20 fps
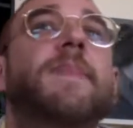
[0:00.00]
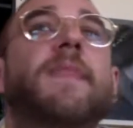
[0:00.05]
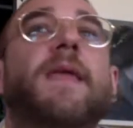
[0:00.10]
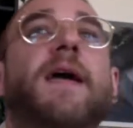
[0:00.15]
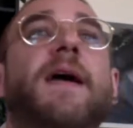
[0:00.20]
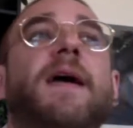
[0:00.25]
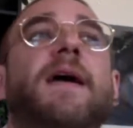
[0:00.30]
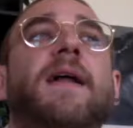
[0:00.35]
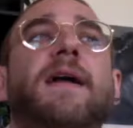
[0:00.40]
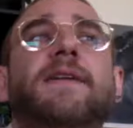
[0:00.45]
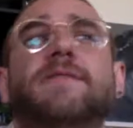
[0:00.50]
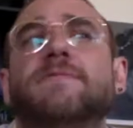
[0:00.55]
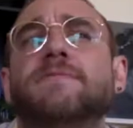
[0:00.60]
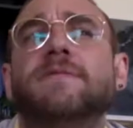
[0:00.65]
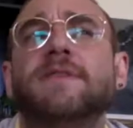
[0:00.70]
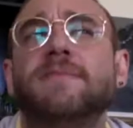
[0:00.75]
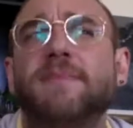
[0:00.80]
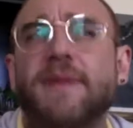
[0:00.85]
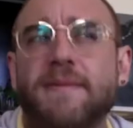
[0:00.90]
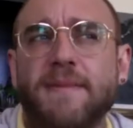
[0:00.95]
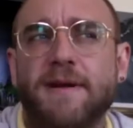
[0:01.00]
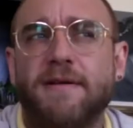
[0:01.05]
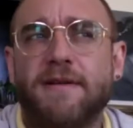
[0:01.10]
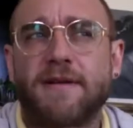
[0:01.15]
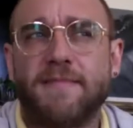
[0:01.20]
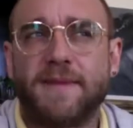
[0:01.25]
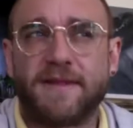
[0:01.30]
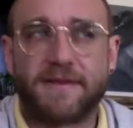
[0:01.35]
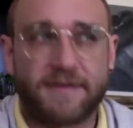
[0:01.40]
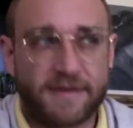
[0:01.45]
And I don't really blame my
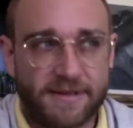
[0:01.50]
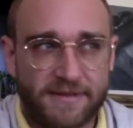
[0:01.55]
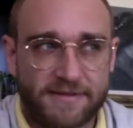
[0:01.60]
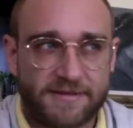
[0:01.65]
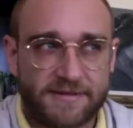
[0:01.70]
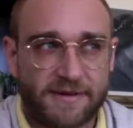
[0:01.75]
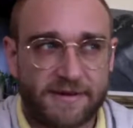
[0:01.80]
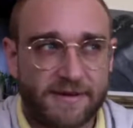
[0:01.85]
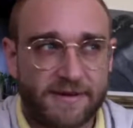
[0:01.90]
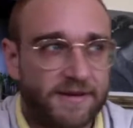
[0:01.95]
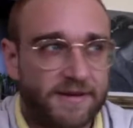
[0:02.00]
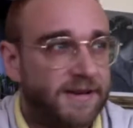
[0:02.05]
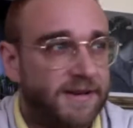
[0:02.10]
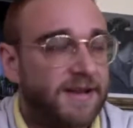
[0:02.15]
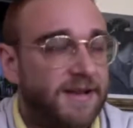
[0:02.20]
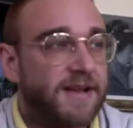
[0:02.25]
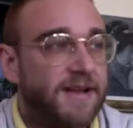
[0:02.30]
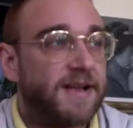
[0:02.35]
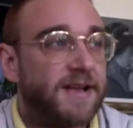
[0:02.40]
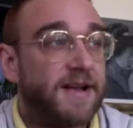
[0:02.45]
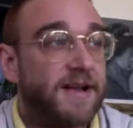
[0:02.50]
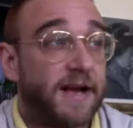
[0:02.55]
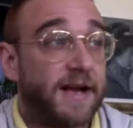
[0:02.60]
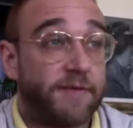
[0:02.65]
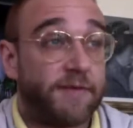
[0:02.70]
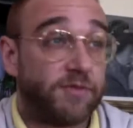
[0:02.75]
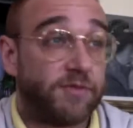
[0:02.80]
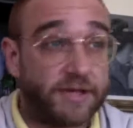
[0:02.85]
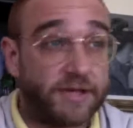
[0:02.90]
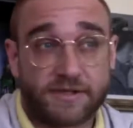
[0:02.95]
grandmother either. I
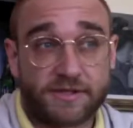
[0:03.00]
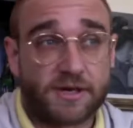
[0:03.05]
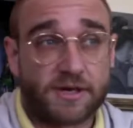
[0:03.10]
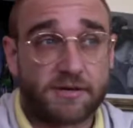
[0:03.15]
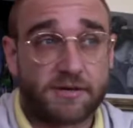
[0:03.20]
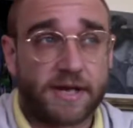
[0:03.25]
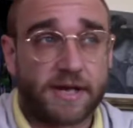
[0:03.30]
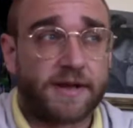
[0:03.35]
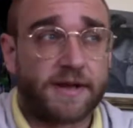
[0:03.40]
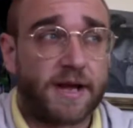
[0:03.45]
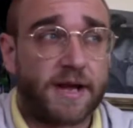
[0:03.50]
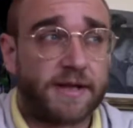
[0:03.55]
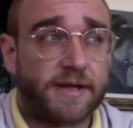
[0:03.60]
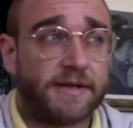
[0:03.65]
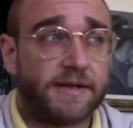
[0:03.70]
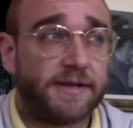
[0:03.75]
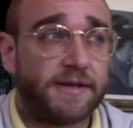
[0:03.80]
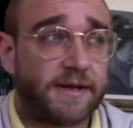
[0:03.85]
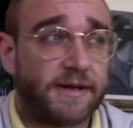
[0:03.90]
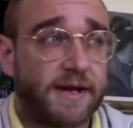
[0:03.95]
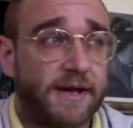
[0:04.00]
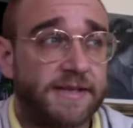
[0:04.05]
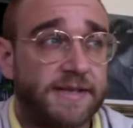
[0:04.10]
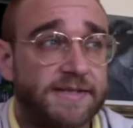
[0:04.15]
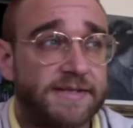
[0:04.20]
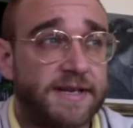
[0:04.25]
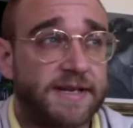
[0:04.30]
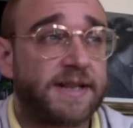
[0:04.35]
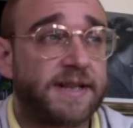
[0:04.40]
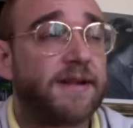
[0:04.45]
really don't. I
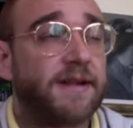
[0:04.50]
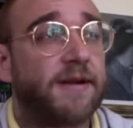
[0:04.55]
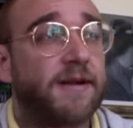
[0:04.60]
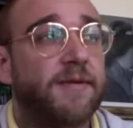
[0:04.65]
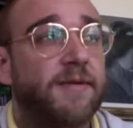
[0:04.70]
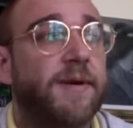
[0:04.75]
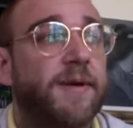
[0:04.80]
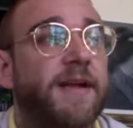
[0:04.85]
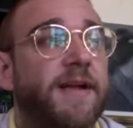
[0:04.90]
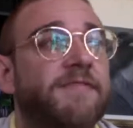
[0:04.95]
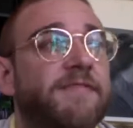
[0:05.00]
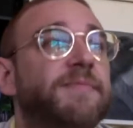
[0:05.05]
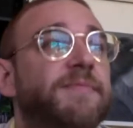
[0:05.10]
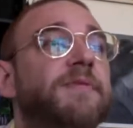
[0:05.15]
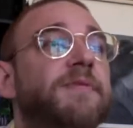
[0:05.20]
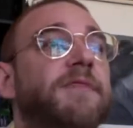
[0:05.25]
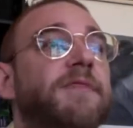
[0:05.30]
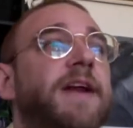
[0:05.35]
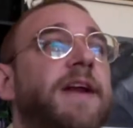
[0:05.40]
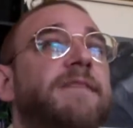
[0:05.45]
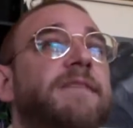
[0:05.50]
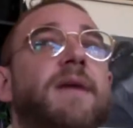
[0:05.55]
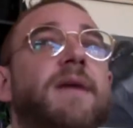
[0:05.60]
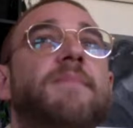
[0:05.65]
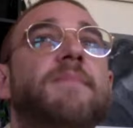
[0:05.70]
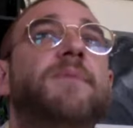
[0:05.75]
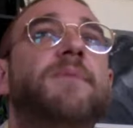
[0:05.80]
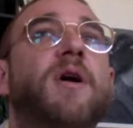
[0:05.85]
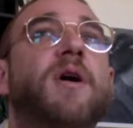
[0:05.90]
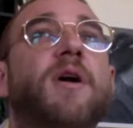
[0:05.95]
sit here and I've been writing my
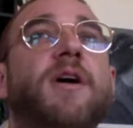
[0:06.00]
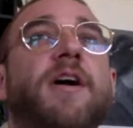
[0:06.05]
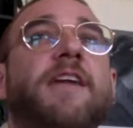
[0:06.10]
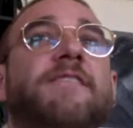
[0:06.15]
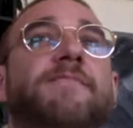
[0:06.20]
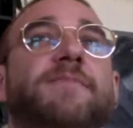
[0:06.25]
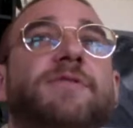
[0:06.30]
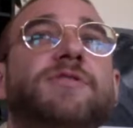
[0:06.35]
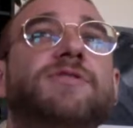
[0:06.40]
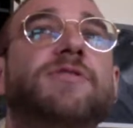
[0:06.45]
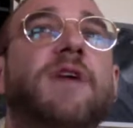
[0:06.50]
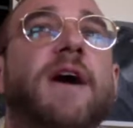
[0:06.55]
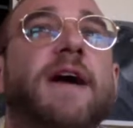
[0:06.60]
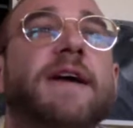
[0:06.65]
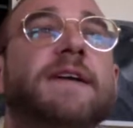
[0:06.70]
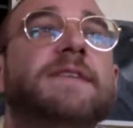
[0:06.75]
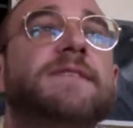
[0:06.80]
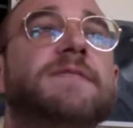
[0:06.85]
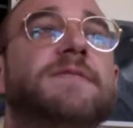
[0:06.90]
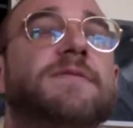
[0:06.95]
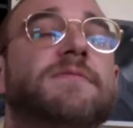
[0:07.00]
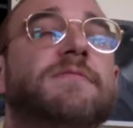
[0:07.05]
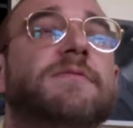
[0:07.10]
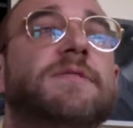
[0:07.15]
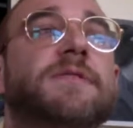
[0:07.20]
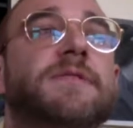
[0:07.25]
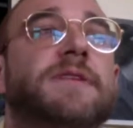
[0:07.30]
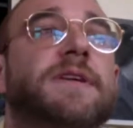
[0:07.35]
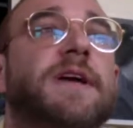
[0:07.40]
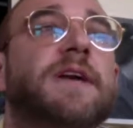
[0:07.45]
book. I've been trying to
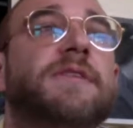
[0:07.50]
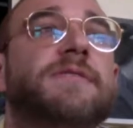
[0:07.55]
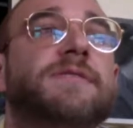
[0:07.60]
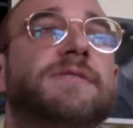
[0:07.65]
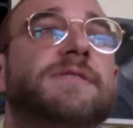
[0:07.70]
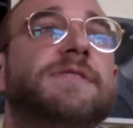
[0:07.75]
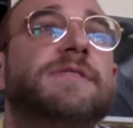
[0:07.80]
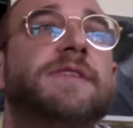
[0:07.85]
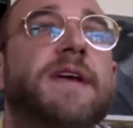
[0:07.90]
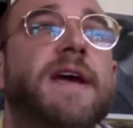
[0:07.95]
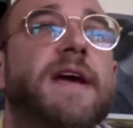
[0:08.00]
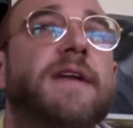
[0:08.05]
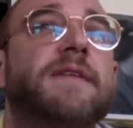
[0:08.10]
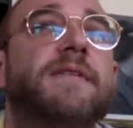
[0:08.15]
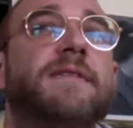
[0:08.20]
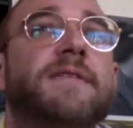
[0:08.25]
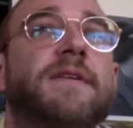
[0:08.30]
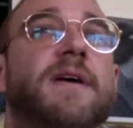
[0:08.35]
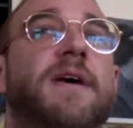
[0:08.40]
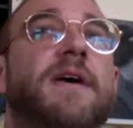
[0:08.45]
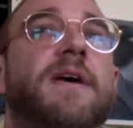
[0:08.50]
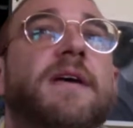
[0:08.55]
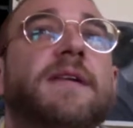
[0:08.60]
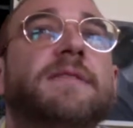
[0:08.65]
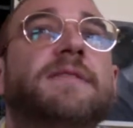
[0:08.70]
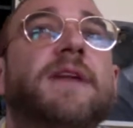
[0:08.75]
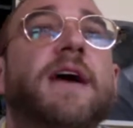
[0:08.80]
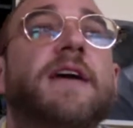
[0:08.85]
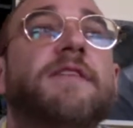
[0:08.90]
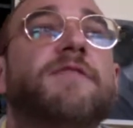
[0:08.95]
really understand
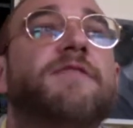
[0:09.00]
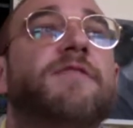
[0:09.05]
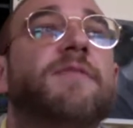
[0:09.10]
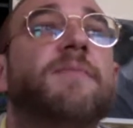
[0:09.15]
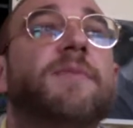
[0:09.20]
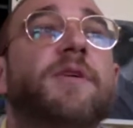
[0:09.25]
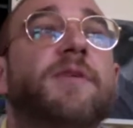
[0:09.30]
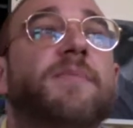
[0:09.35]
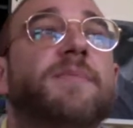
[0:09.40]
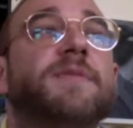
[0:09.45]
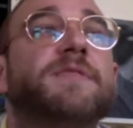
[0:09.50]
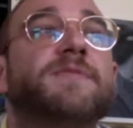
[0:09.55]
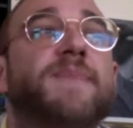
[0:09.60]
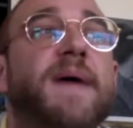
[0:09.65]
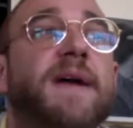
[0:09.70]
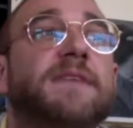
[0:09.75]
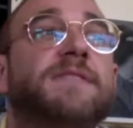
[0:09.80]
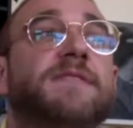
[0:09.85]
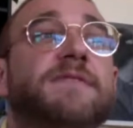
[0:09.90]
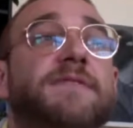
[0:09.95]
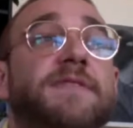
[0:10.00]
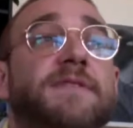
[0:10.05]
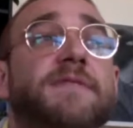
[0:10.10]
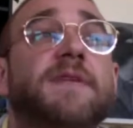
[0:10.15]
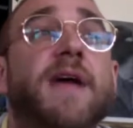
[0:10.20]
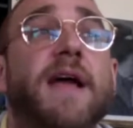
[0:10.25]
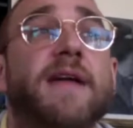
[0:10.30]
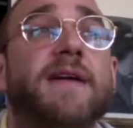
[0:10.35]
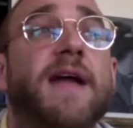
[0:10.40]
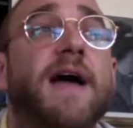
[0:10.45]
life from their perspective and
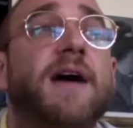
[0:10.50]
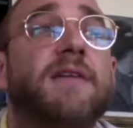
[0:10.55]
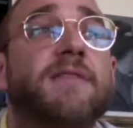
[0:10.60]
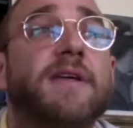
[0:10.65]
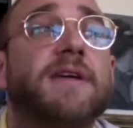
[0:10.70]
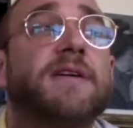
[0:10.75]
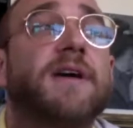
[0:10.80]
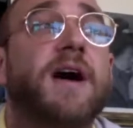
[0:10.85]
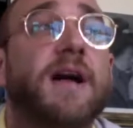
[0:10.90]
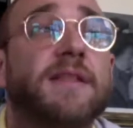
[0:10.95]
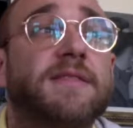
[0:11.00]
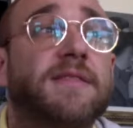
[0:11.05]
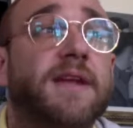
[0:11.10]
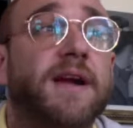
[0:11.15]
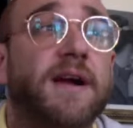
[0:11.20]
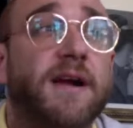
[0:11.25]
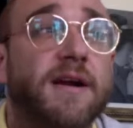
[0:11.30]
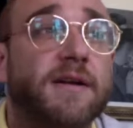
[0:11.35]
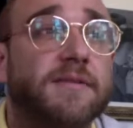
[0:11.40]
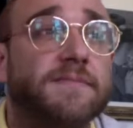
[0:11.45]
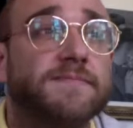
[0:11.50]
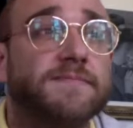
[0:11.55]
how they got there.